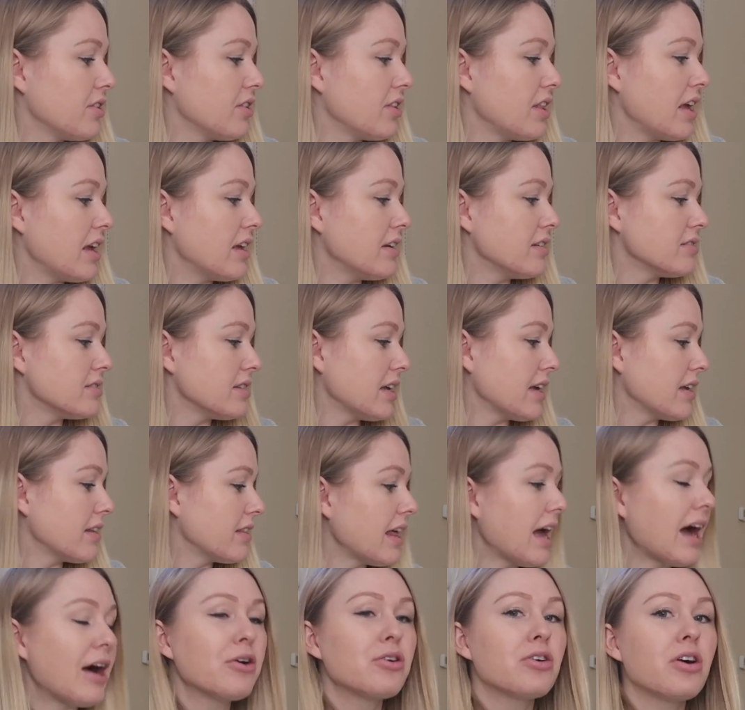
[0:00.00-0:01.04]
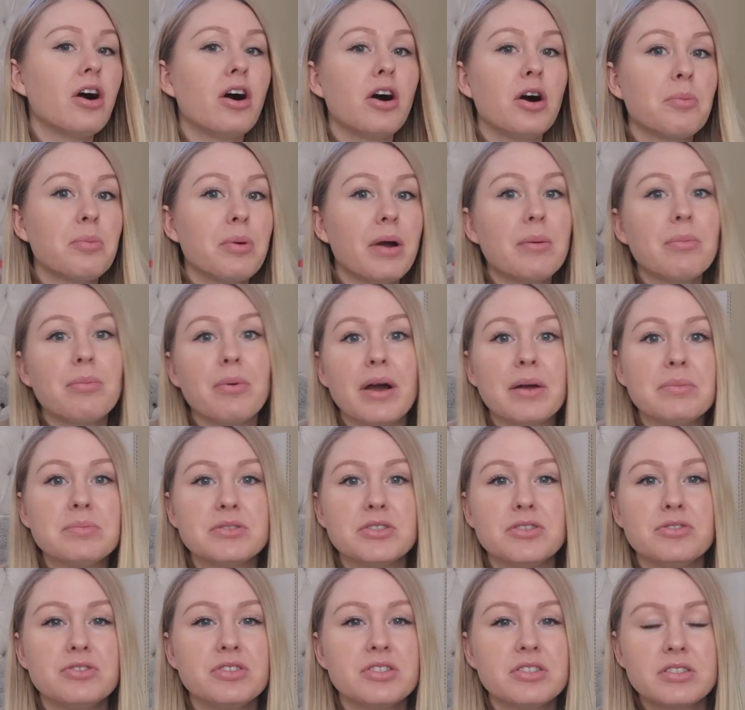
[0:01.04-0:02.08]
things like the alcohol prep
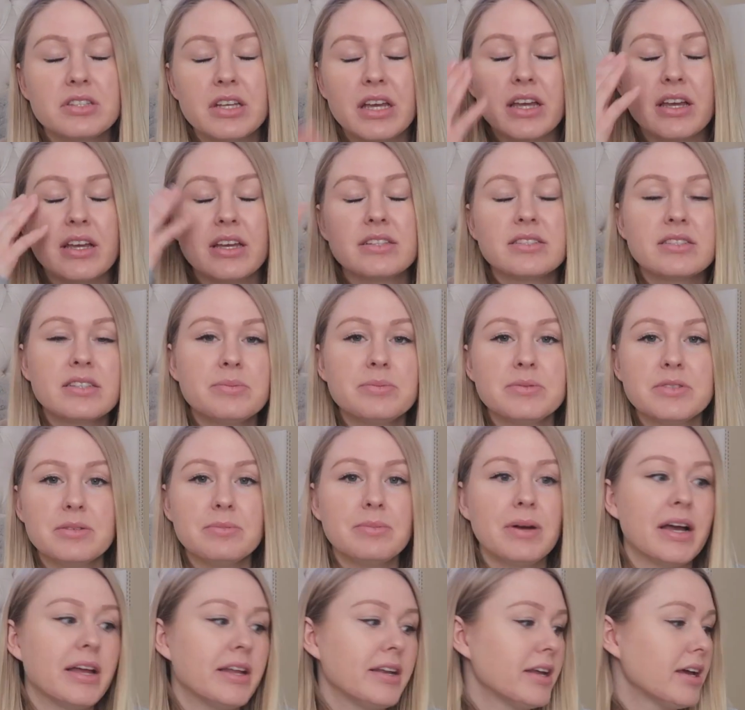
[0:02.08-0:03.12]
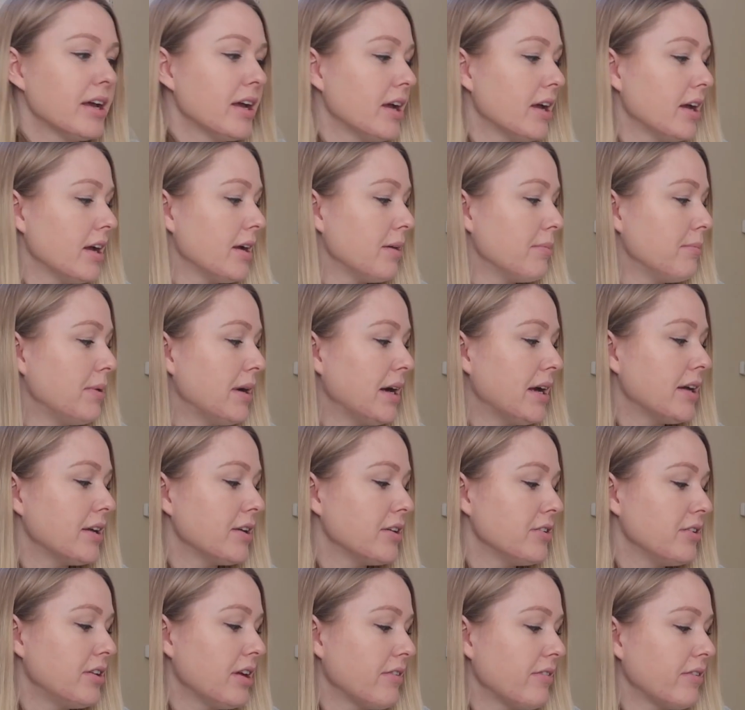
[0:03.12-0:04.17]
wipes, you just like, it slips your mind,
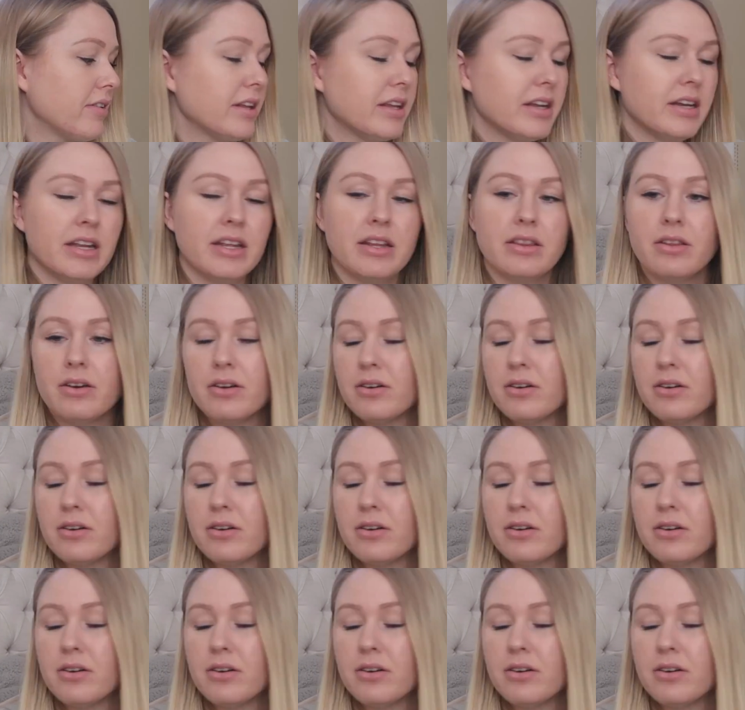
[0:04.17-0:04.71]
but you definitely need